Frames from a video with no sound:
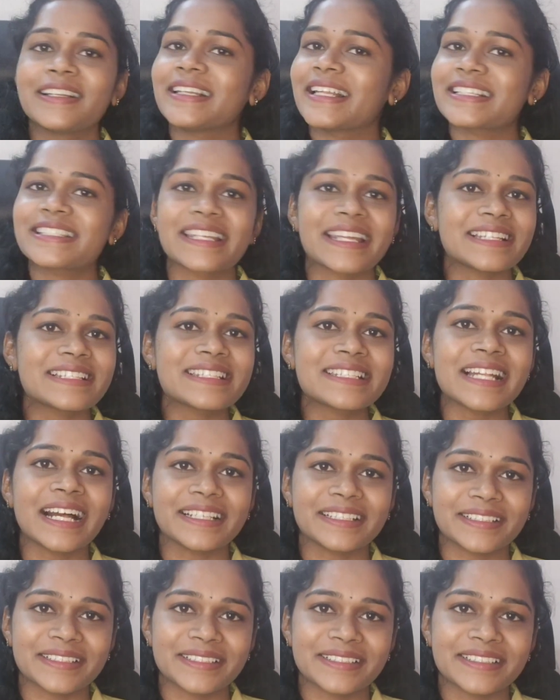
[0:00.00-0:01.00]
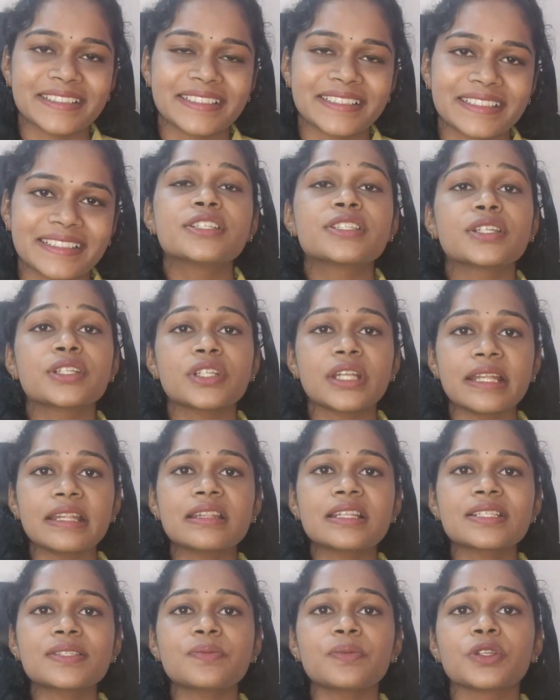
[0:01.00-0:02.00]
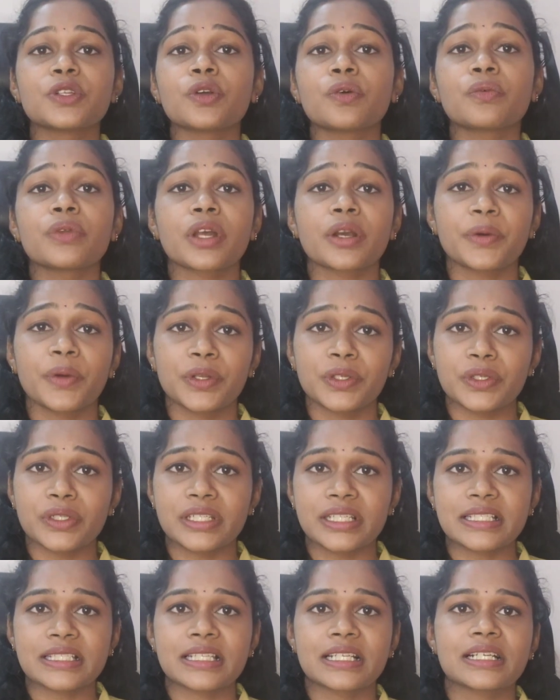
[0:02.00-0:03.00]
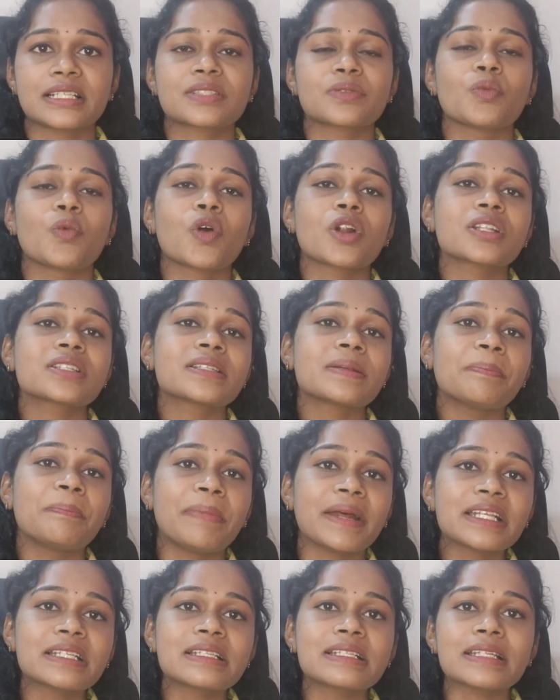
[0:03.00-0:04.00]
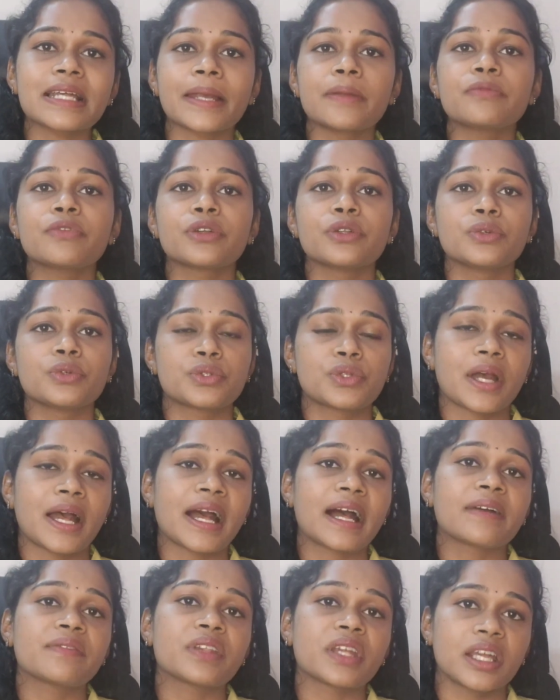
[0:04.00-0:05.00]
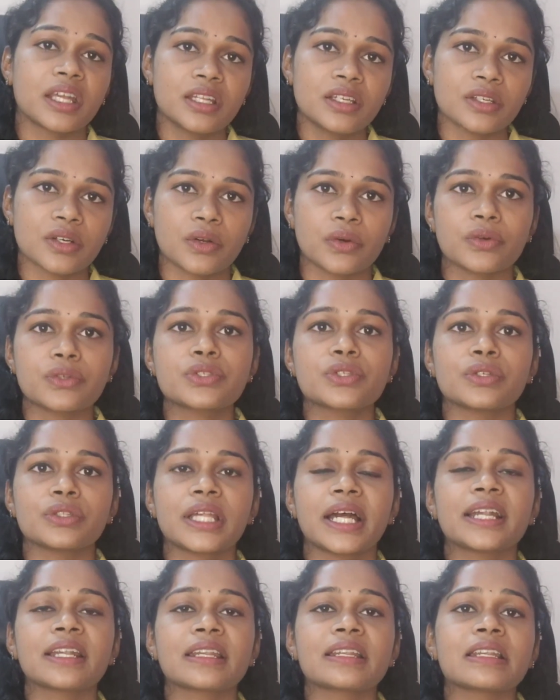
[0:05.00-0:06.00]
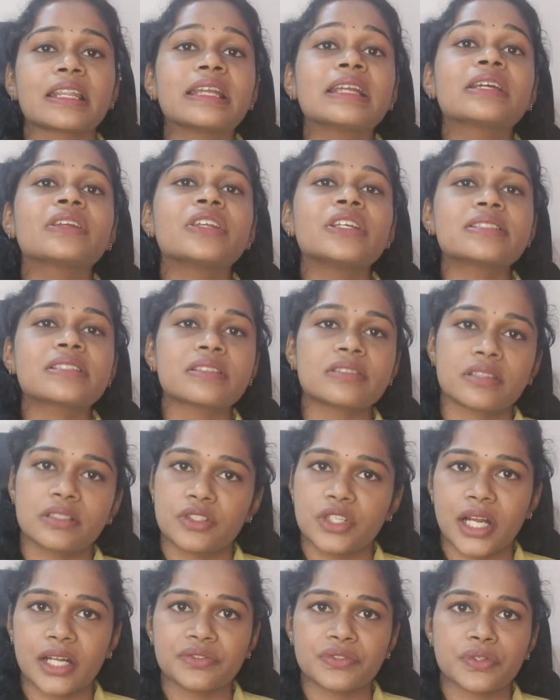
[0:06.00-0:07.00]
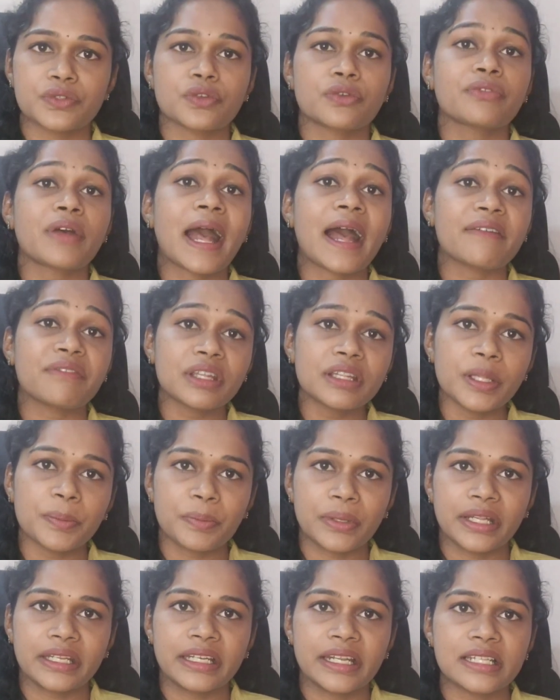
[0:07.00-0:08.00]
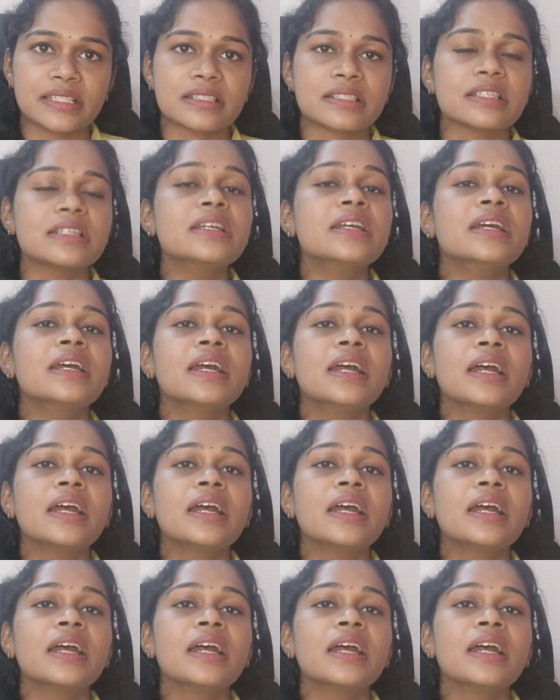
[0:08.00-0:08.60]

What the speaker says: Let's get started. So in this video, we are going to discuss what is the best time for you to have the intercourse so that it increases the chances of having the pregnancy